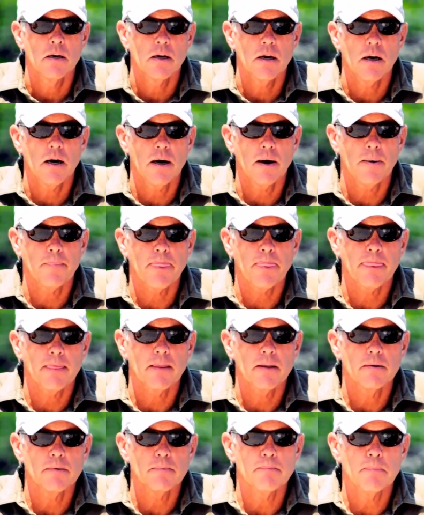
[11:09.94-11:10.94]
Um,
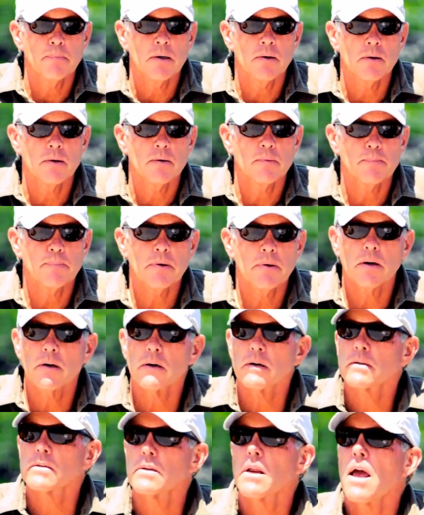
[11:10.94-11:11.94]
but Pierre
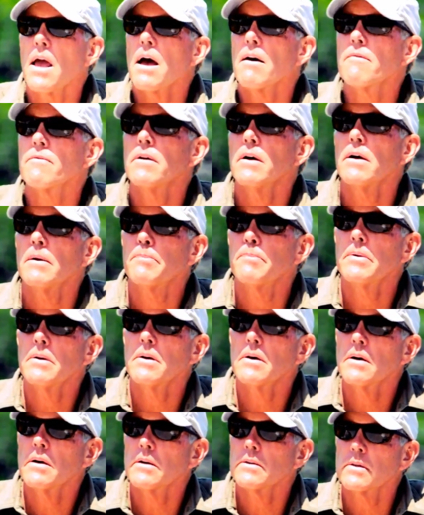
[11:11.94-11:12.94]
doesn't have that.
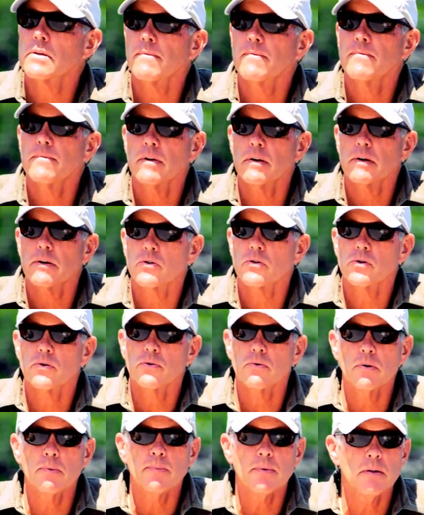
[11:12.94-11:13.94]
Pierre has a, an
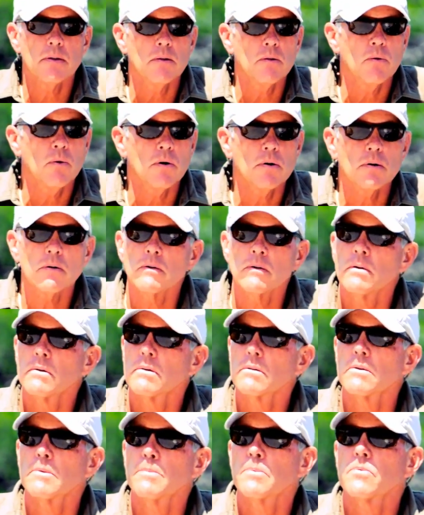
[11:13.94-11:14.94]
extremely loyal
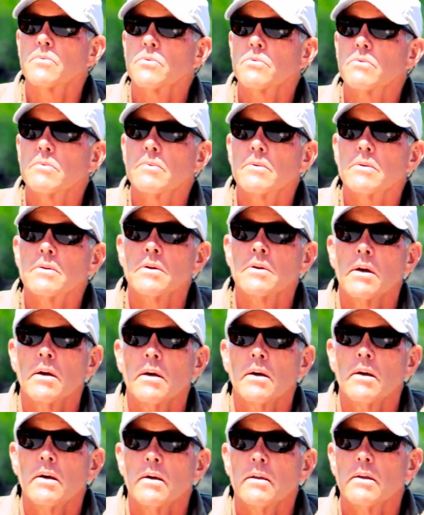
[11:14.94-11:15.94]
group of swimmers.
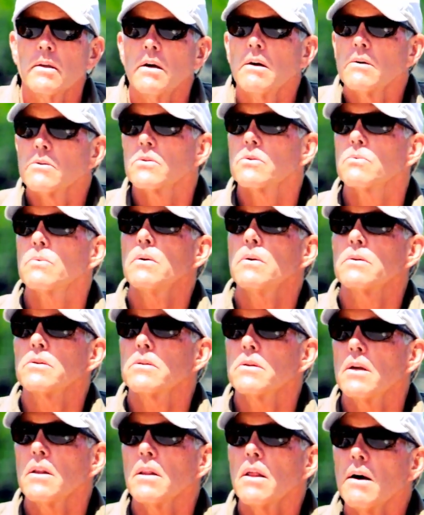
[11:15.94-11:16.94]
They don't switch.
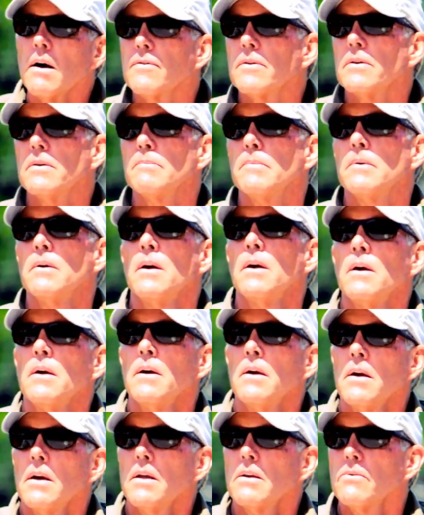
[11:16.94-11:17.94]
They love him.
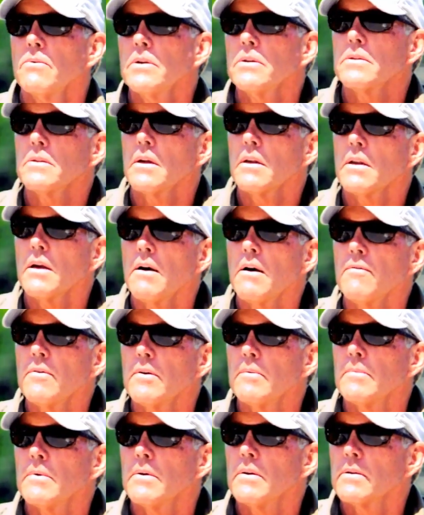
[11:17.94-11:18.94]
And the reason they love
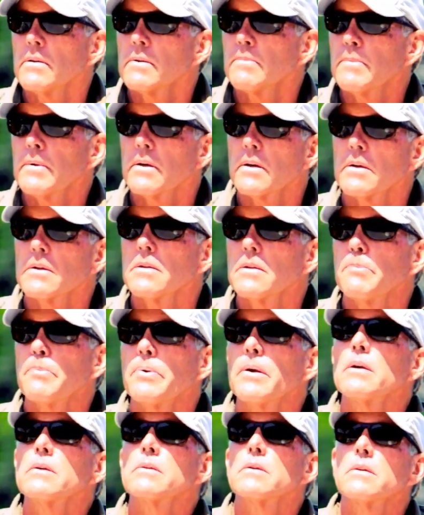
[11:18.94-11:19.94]
him is because he
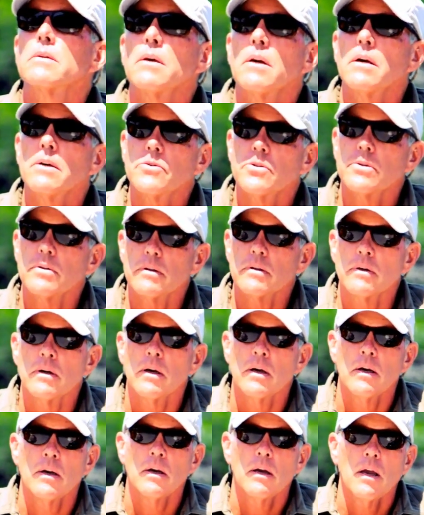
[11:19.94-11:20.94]
pays attention
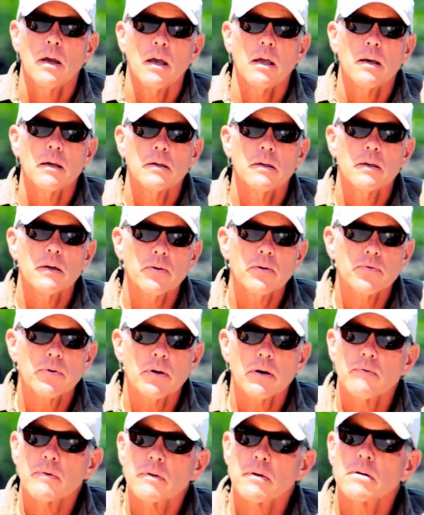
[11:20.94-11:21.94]
and he gives
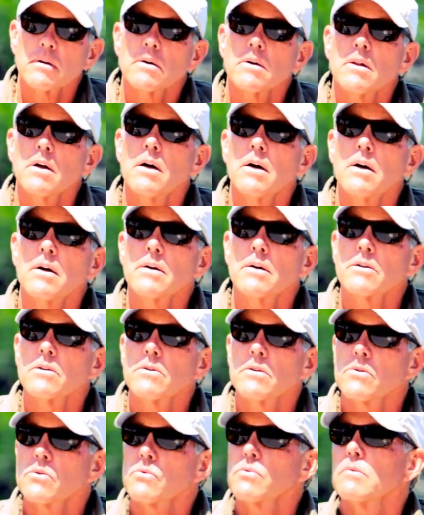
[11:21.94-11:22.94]
every girl a hug,
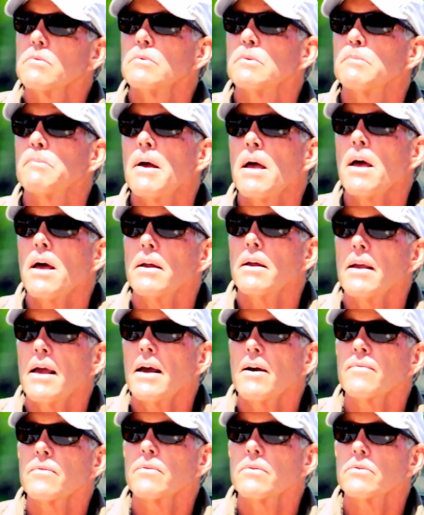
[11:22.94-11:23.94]
good swimmer, bad,
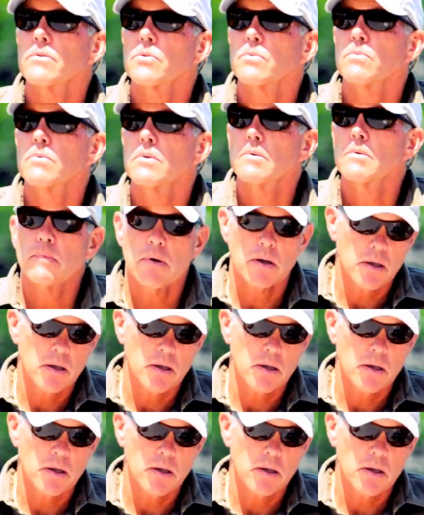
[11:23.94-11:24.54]
after a swim,